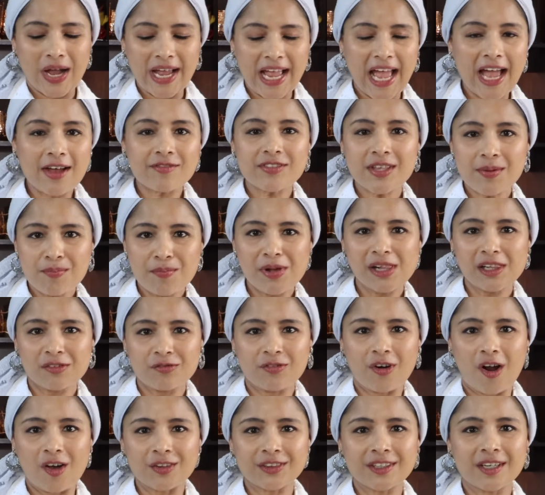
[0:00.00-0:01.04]
I have the milk
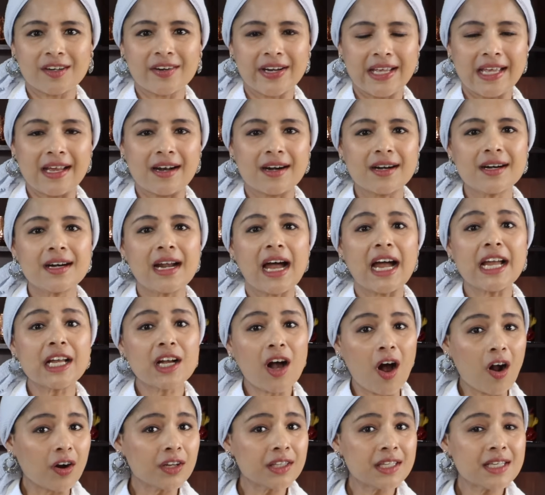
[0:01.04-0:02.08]
frother here. I
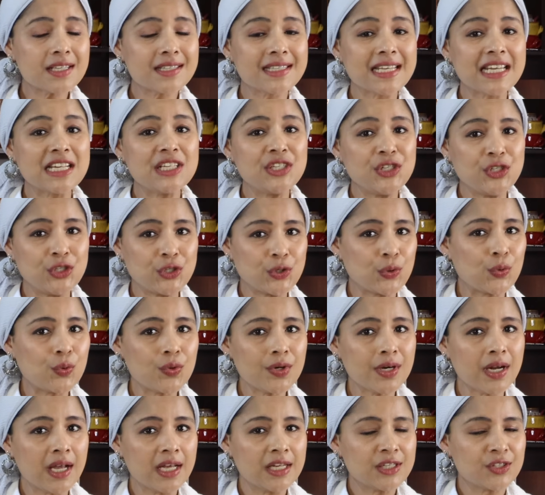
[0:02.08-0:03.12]
got this in
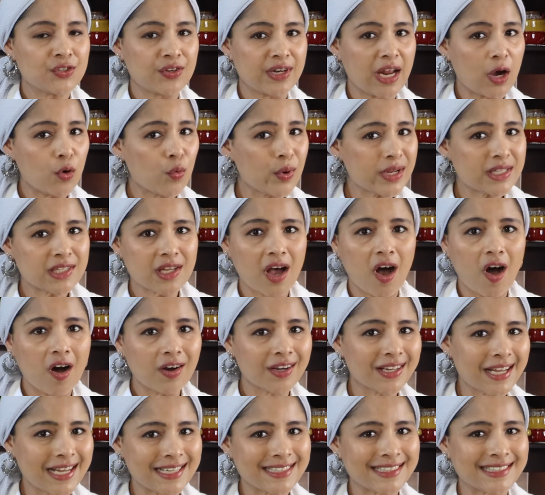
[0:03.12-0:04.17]
June. So now it's
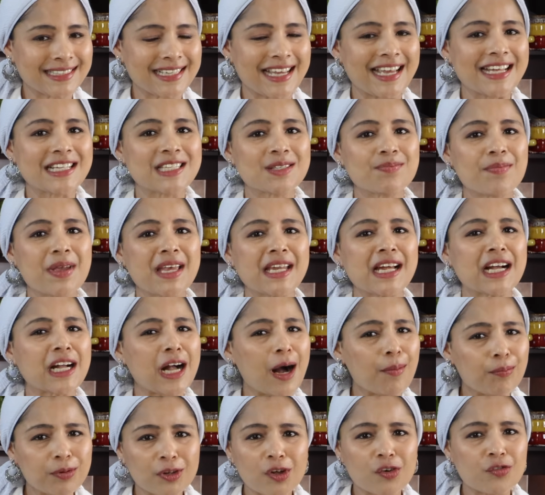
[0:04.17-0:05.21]
August. It's been a
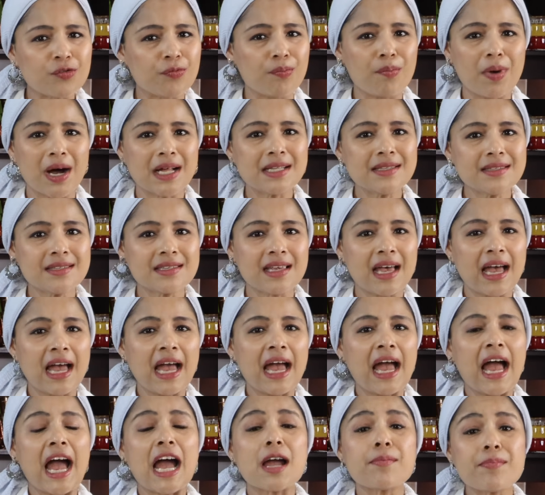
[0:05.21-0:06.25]
couple of months.
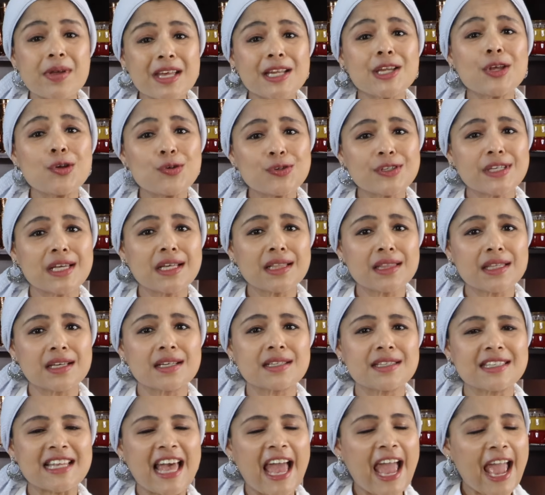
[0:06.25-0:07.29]
I've been using
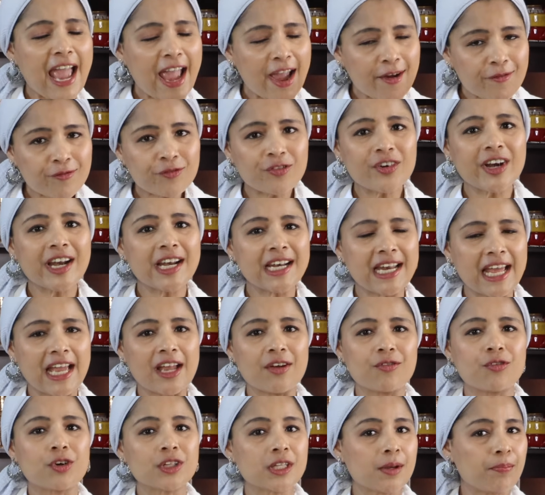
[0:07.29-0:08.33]
this every
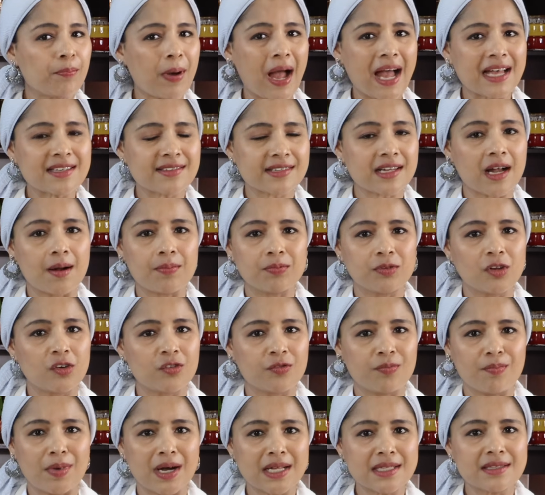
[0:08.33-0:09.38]
day for the past couple
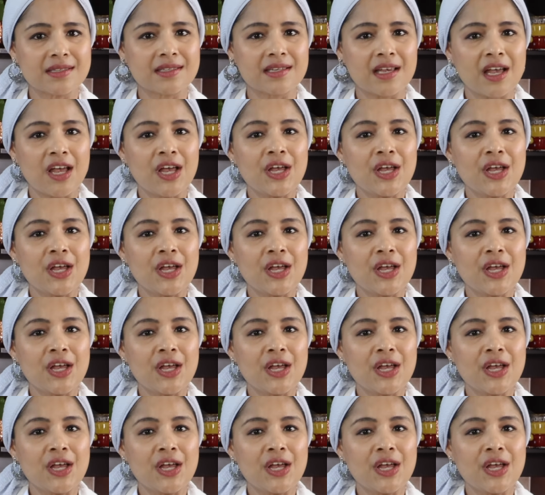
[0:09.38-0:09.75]
of months.